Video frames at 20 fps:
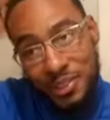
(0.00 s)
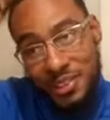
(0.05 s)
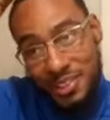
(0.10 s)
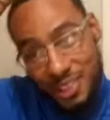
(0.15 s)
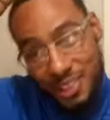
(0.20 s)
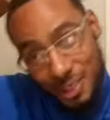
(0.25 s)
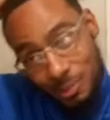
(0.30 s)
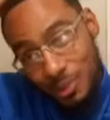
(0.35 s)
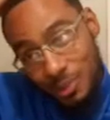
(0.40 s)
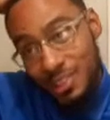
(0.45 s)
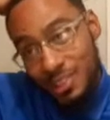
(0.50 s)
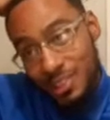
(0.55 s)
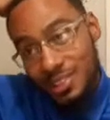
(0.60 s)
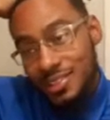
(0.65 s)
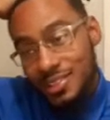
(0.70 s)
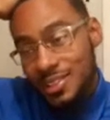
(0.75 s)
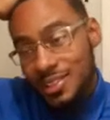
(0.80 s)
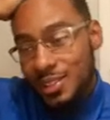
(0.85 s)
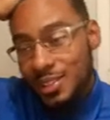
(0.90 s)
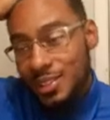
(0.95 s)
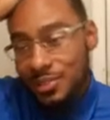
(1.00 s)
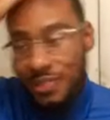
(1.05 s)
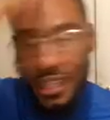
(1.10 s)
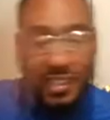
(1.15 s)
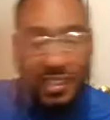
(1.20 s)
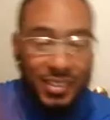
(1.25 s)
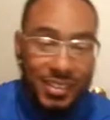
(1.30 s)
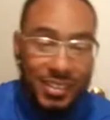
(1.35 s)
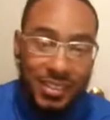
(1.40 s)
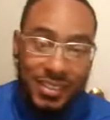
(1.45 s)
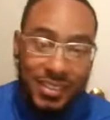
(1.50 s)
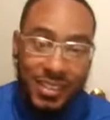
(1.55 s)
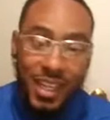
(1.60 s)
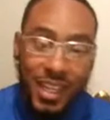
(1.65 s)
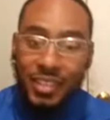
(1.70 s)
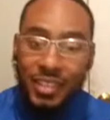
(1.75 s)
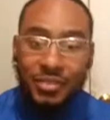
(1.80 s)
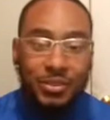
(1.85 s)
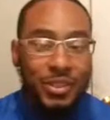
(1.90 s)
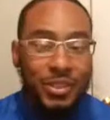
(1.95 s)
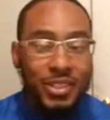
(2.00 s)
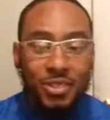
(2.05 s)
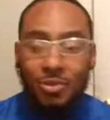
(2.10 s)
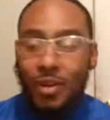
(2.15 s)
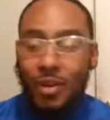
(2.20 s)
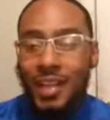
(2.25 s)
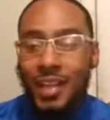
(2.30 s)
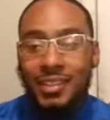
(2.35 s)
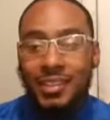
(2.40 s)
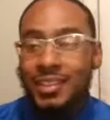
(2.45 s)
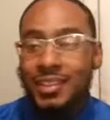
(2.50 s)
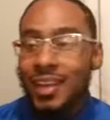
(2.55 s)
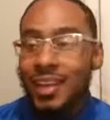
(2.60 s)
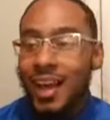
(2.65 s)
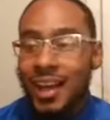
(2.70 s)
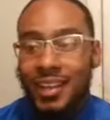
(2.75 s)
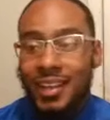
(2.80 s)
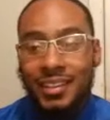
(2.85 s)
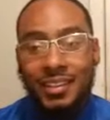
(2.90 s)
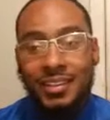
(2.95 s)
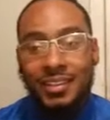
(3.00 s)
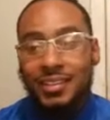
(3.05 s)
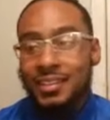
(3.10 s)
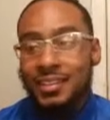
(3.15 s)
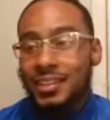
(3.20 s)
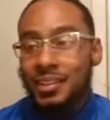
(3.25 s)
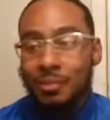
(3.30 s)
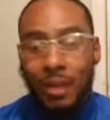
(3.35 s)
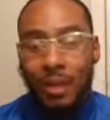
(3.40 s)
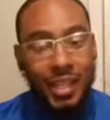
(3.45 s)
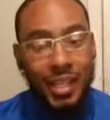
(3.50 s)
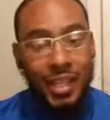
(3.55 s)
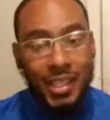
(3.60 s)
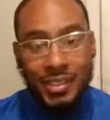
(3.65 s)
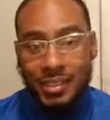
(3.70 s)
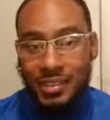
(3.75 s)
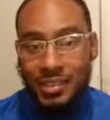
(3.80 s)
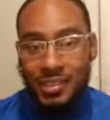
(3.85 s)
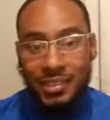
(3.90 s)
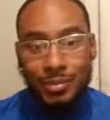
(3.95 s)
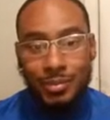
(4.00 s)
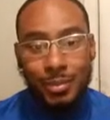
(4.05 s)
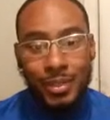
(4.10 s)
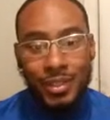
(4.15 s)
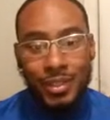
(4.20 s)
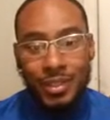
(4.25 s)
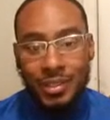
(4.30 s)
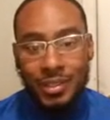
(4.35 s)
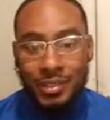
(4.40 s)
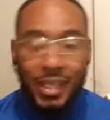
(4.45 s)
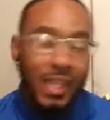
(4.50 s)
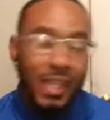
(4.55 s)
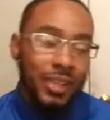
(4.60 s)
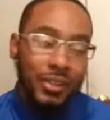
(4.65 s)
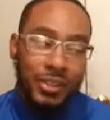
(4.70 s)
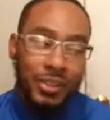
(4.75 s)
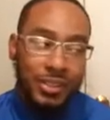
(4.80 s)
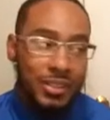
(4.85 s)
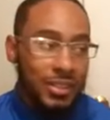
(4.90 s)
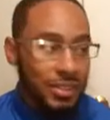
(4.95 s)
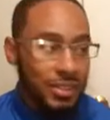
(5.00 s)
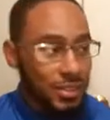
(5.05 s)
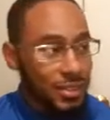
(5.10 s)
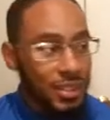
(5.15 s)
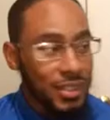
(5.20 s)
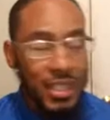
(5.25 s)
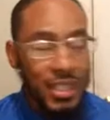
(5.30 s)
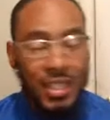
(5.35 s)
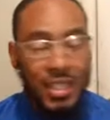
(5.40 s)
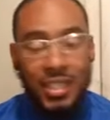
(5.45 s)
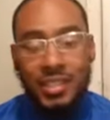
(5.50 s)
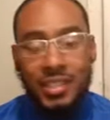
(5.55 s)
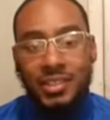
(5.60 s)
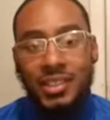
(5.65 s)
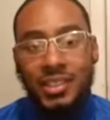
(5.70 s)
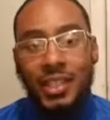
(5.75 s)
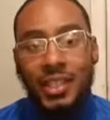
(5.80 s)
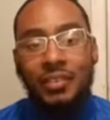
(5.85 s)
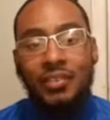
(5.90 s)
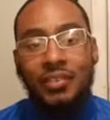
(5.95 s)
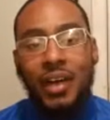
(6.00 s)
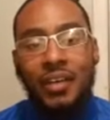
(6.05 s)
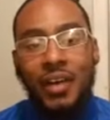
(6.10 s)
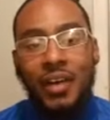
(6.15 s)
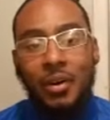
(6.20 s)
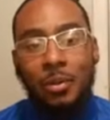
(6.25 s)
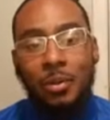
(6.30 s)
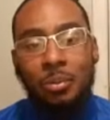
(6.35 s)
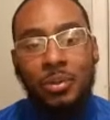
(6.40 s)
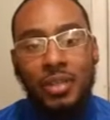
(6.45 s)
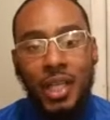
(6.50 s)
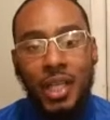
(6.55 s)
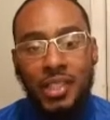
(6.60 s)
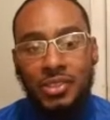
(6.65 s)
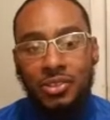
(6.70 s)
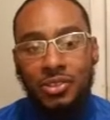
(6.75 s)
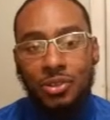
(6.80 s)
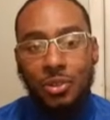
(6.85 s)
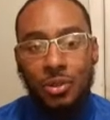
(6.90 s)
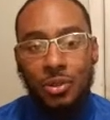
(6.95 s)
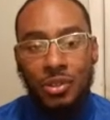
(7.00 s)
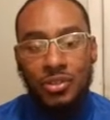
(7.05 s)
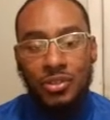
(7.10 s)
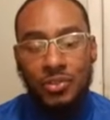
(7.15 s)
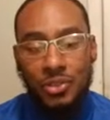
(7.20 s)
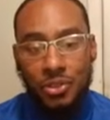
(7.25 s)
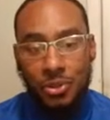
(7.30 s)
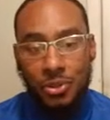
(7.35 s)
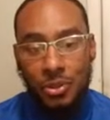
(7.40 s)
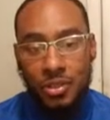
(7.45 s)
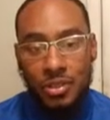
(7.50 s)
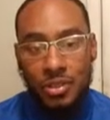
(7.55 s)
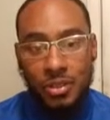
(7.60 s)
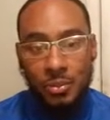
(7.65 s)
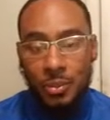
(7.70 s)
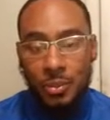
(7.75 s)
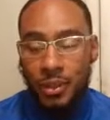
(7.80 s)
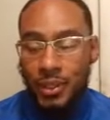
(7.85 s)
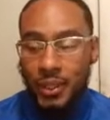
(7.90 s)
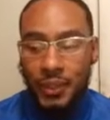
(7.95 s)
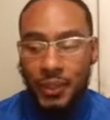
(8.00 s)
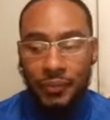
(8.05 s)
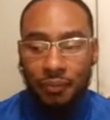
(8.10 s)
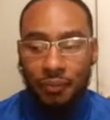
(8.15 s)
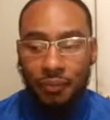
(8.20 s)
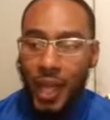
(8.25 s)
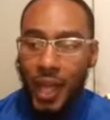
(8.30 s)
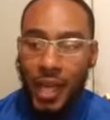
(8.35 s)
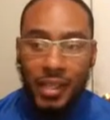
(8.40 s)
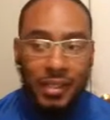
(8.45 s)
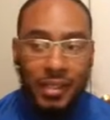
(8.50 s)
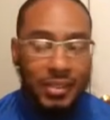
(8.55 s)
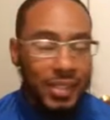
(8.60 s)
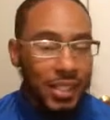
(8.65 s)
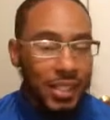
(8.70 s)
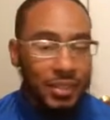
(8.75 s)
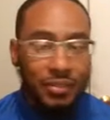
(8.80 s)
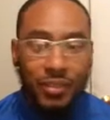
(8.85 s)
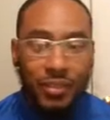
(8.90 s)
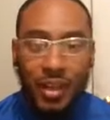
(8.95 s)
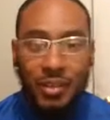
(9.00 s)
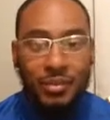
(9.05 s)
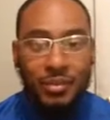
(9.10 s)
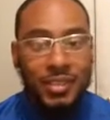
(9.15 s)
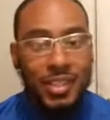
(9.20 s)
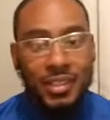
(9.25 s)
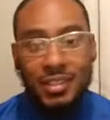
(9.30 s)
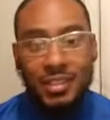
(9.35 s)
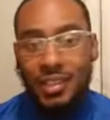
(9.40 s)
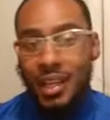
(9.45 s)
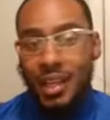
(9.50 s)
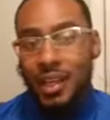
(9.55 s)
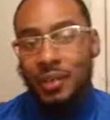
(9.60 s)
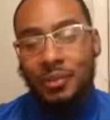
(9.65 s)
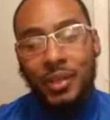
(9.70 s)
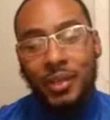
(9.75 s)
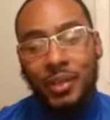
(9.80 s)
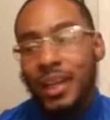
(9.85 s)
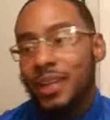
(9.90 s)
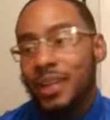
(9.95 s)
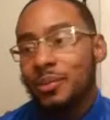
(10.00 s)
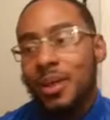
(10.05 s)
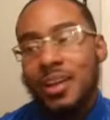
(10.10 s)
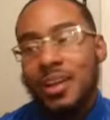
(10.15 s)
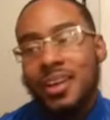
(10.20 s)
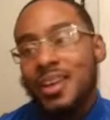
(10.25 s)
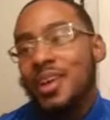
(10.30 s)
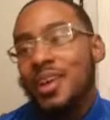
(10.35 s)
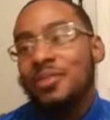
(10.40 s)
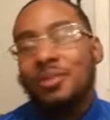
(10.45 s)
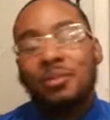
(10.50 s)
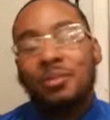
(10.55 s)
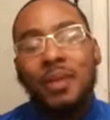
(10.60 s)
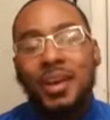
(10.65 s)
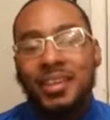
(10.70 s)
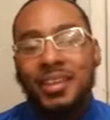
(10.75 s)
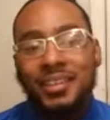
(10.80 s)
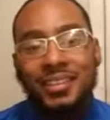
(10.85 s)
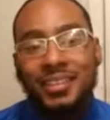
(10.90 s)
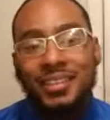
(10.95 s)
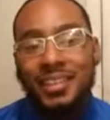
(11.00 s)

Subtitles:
and splitting stuff, that's the exact reason why I did not get my license because I already took the 75-hour pre-license course for Georgia, but I didn't take the final test. I ain't about to have nobody